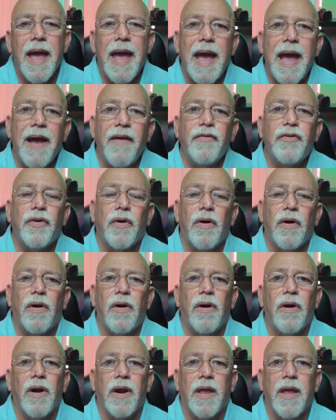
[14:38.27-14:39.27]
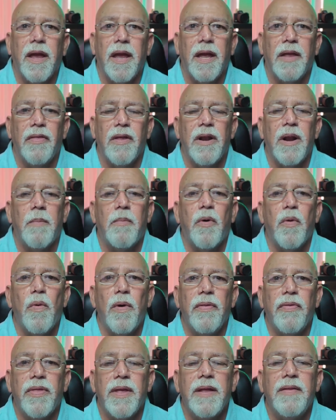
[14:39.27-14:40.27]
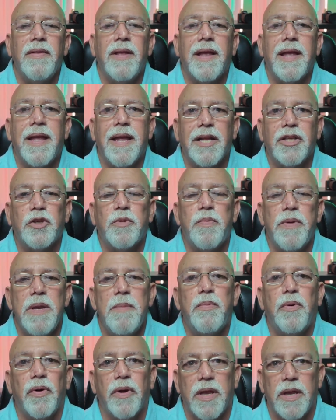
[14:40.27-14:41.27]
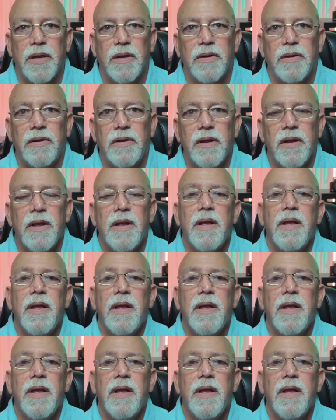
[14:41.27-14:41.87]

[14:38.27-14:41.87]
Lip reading: After a hurricane, the number one thing that gets people killed